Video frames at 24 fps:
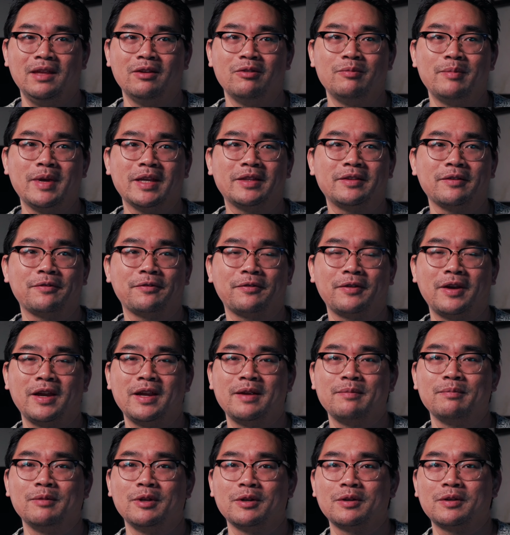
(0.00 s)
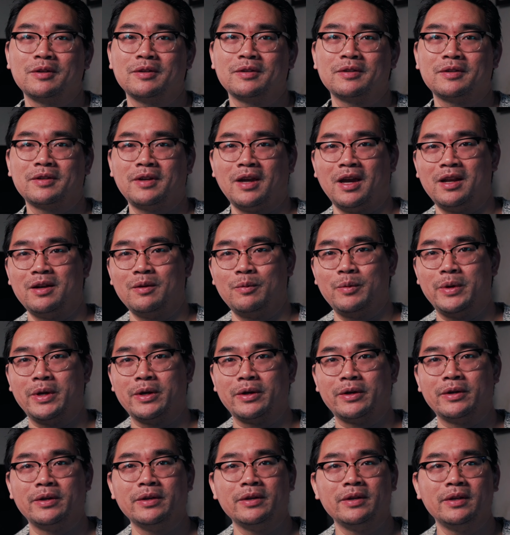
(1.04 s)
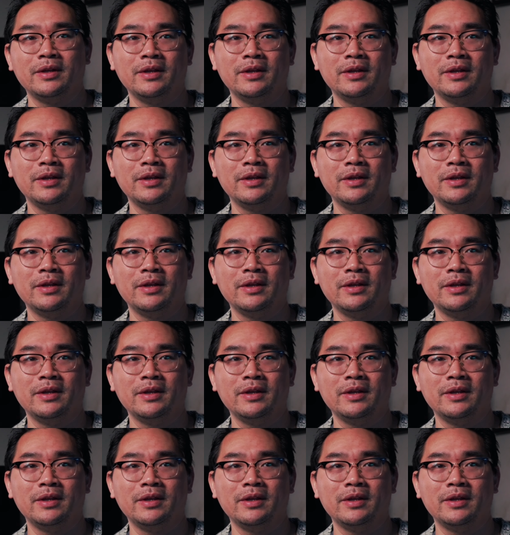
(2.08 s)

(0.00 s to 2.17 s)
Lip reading: make the frame look kind of weird.